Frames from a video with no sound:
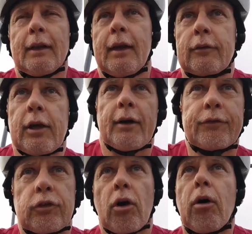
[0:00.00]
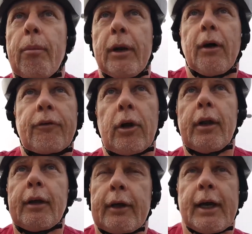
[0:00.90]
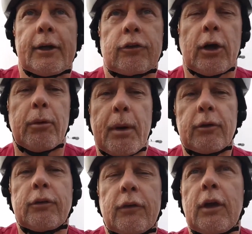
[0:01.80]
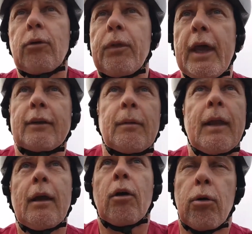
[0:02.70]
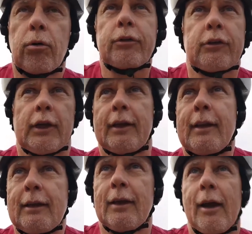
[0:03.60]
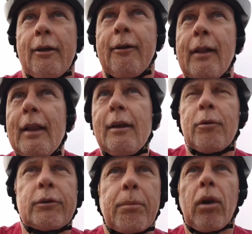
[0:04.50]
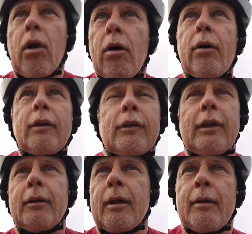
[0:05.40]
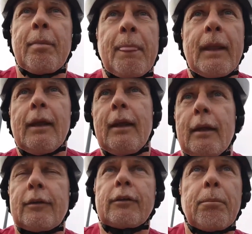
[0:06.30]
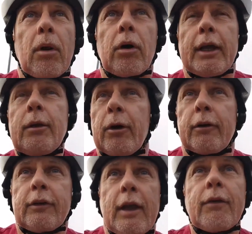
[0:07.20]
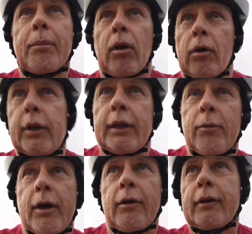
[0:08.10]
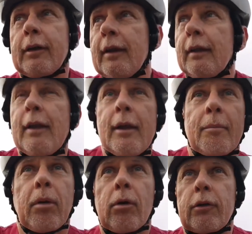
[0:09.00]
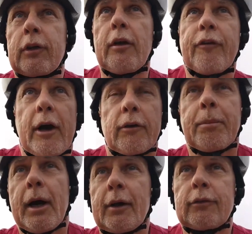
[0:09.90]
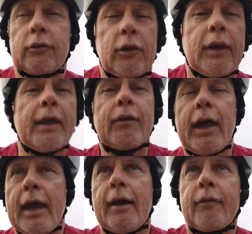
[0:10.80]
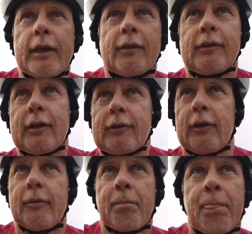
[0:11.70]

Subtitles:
a tough job and I can't show emotions and all that horse shit, you know, which doesn't belong anywhere. It's never belonged anywhere. It belongs so far in the past it should never have existed.